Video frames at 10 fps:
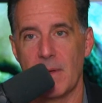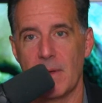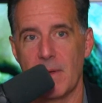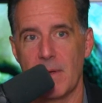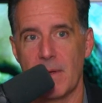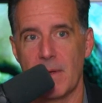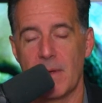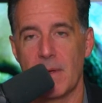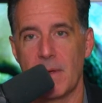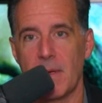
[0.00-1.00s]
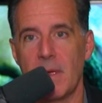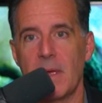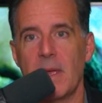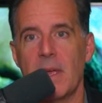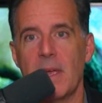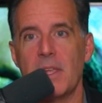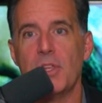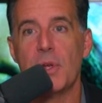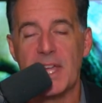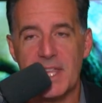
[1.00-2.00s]
to the contract, and
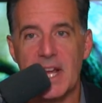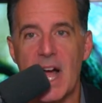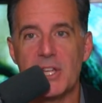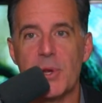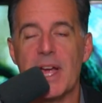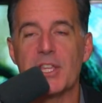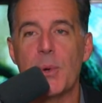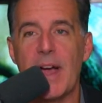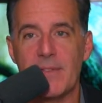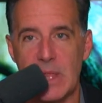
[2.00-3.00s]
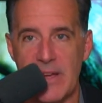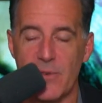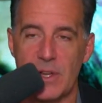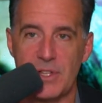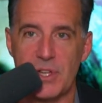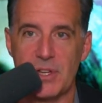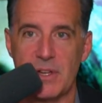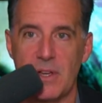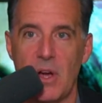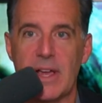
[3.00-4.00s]
then you get the contract. Them. You have leverage.
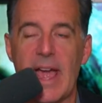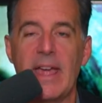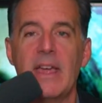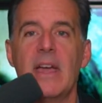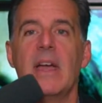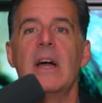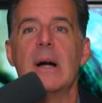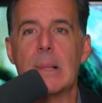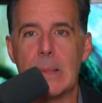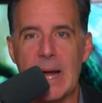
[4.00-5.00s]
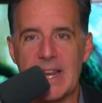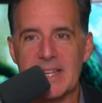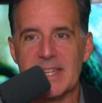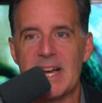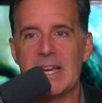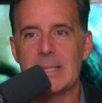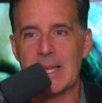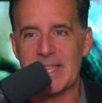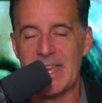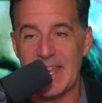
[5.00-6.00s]
Okay. Okay. Perfect. Let it sign.
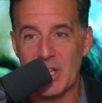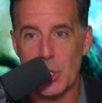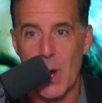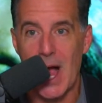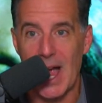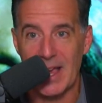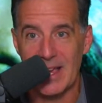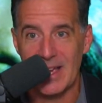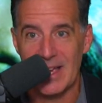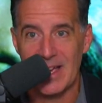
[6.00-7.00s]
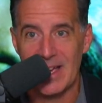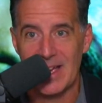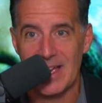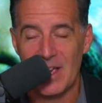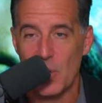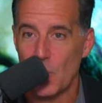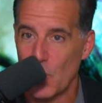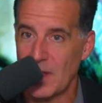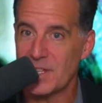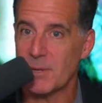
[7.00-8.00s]
Let the ink dry.
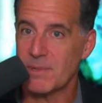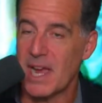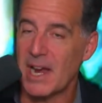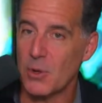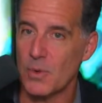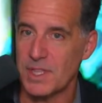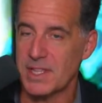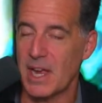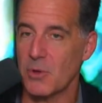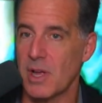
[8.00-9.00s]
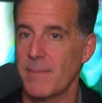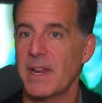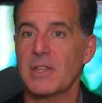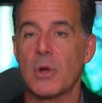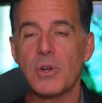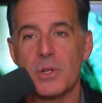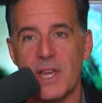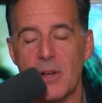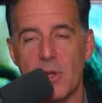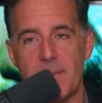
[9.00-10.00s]
Run some title with the title company, and go to your
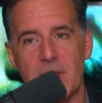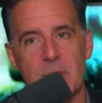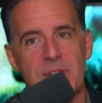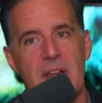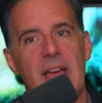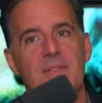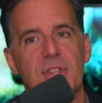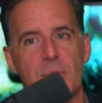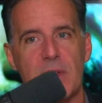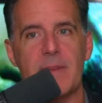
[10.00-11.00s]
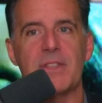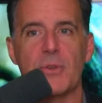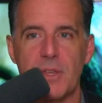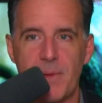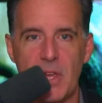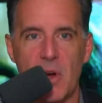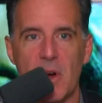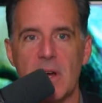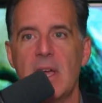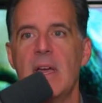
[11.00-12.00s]
title company. Go listen. I have this agreement. They're the
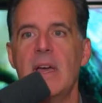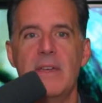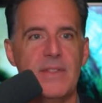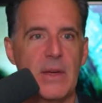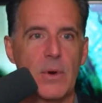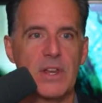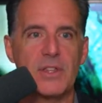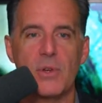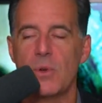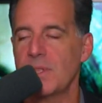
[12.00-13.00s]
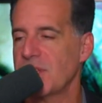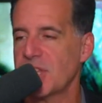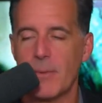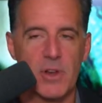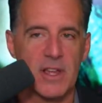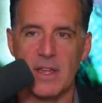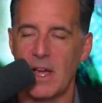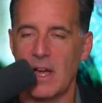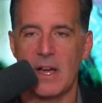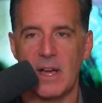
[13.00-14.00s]
PR. They want to do the summary,
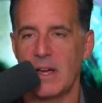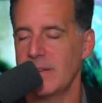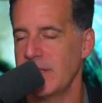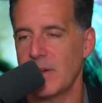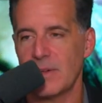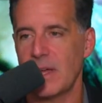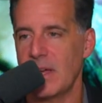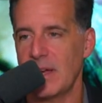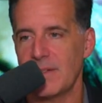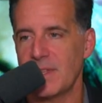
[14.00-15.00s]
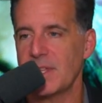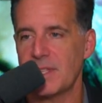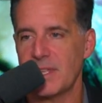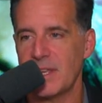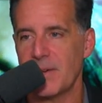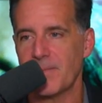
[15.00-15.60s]
uh, you know, uh, the the uh,